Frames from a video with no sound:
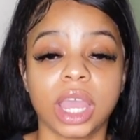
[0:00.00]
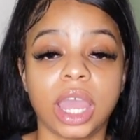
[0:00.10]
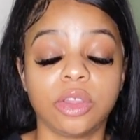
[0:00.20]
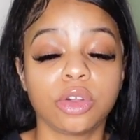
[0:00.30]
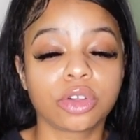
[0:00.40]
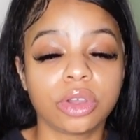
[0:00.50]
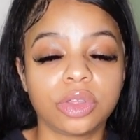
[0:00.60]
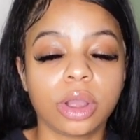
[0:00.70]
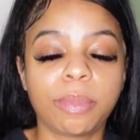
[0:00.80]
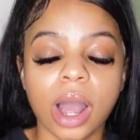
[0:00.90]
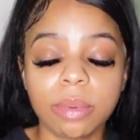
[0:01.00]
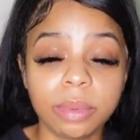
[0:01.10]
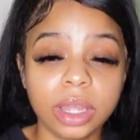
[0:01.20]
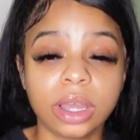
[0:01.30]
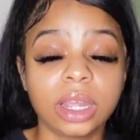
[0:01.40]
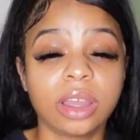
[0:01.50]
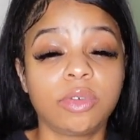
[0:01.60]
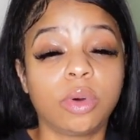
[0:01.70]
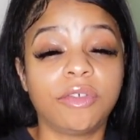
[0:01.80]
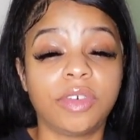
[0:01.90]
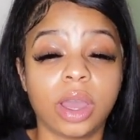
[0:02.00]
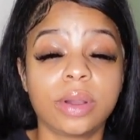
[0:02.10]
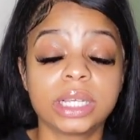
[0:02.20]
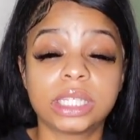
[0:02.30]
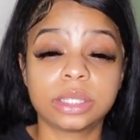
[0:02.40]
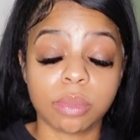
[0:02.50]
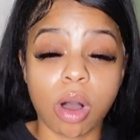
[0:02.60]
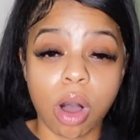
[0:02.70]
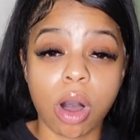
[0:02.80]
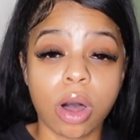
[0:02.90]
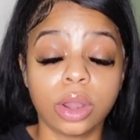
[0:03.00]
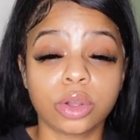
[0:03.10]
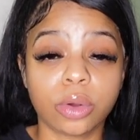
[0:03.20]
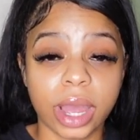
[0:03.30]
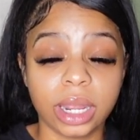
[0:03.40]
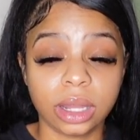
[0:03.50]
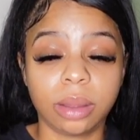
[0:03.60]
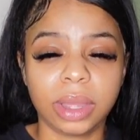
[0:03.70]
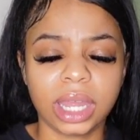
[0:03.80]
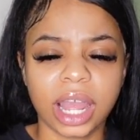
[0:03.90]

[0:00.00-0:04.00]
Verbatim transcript: And they're, they're probably gonna give you a very small credit limit.